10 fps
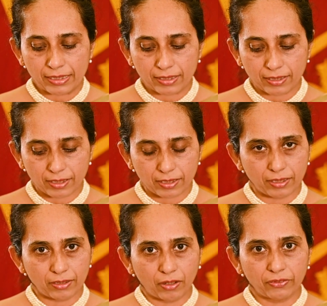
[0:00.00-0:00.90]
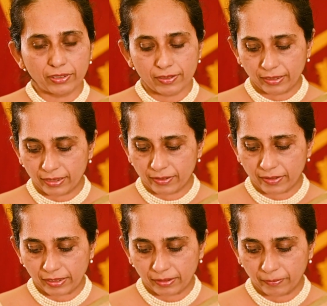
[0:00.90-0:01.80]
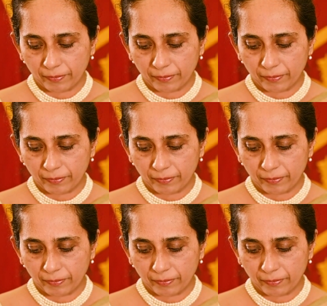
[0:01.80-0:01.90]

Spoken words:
integrity of this country.